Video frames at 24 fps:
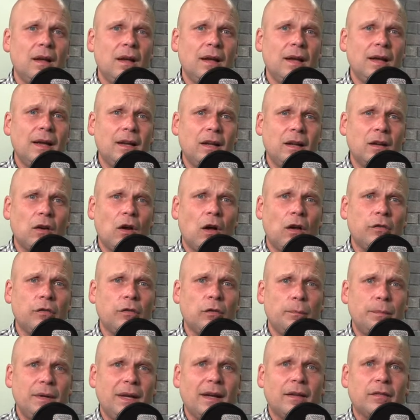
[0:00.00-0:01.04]
It can also
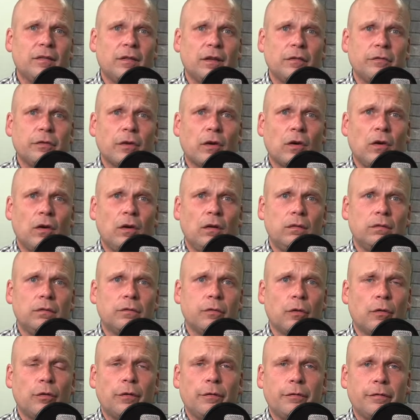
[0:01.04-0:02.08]
be as difficult
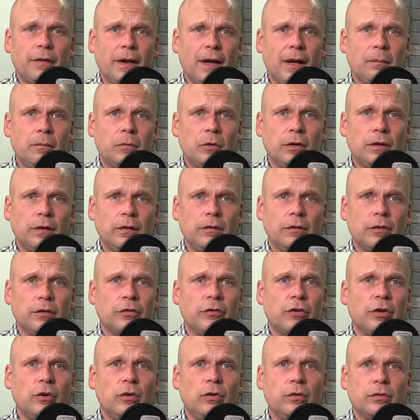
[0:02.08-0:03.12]
for their family, their
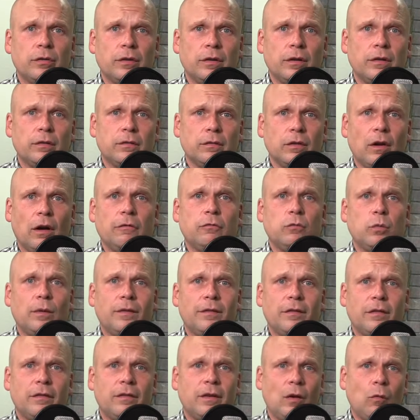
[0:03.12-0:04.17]
children, and loved ones
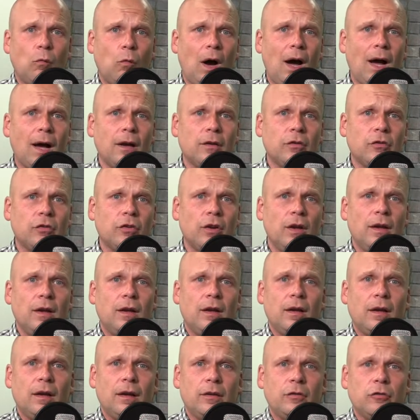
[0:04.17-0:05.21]
as they watch
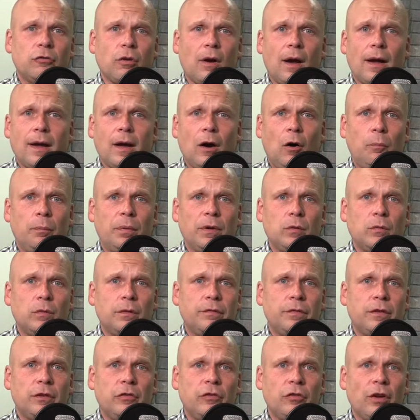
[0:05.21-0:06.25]
and try helping with
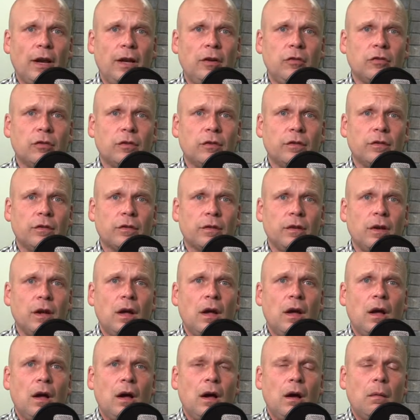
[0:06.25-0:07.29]
these changes.
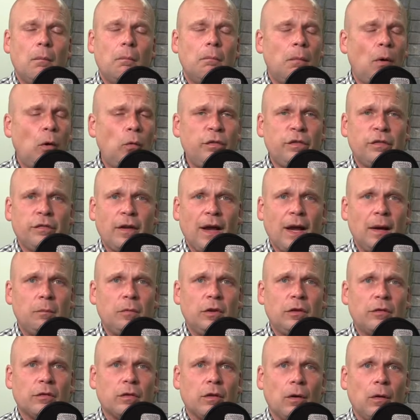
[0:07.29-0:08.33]
Most
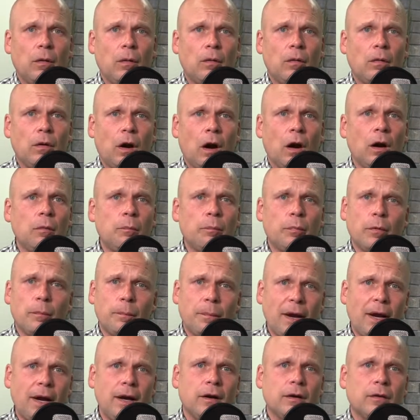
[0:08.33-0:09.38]
families, though, aren't
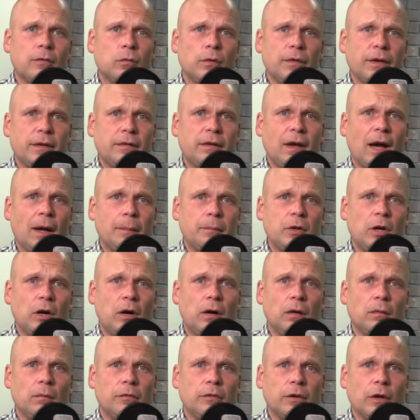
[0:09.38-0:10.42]
prepared when the time
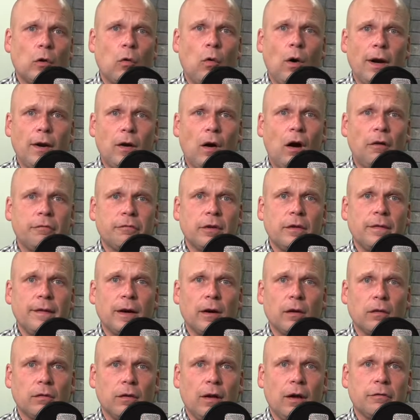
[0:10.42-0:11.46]
comes, and quite often they
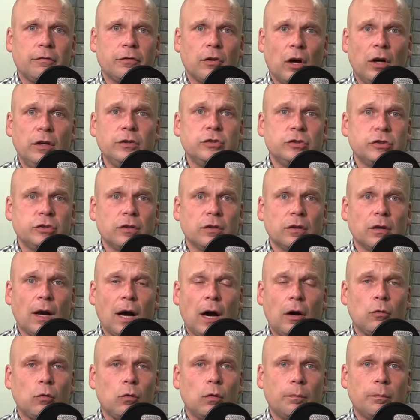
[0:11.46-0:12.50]
are left unsure
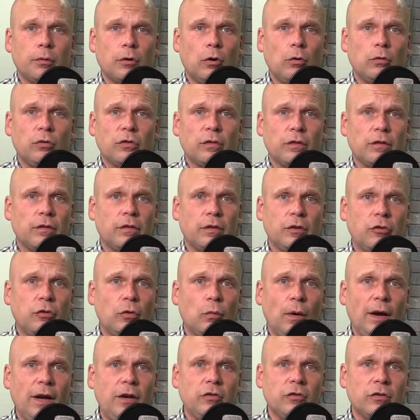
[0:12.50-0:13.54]
how to approach the
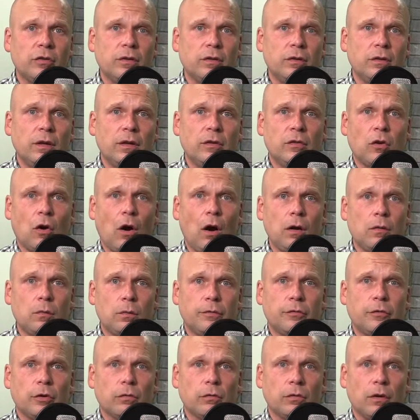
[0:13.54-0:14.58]
situation and talk
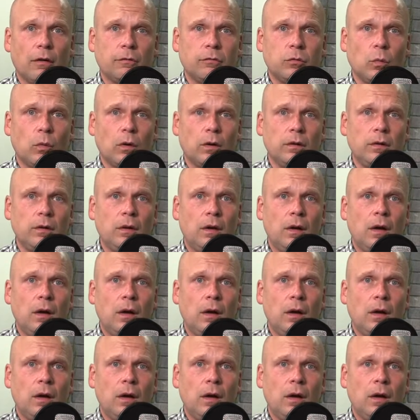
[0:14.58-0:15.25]
with their loved one